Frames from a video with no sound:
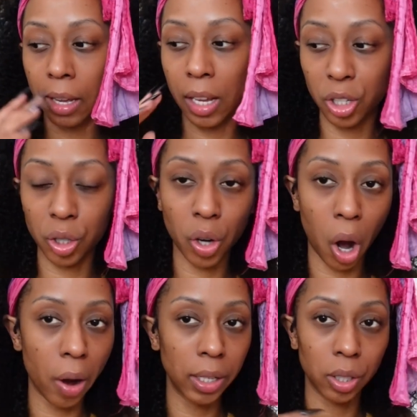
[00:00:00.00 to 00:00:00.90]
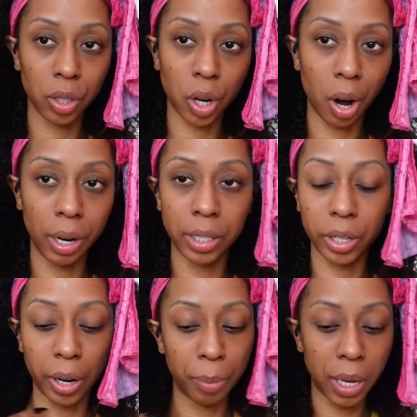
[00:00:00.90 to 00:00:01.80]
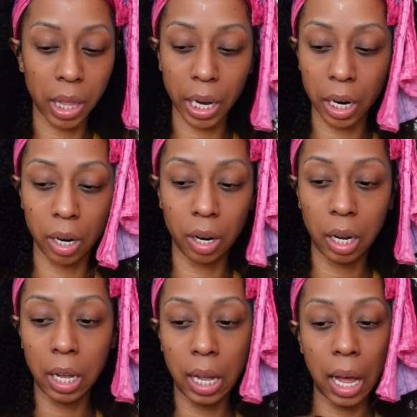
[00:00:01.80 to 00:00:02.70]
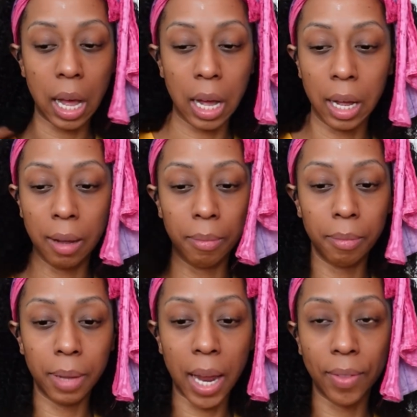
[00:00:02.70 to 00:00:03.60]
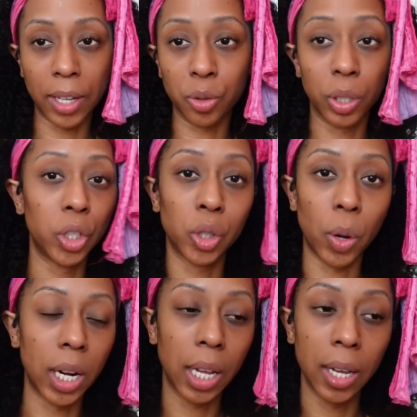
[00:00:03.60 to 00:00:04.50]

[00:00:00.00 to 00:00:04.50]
It's a scar, it's a scar, it's going to be there. Um, and that's really just what it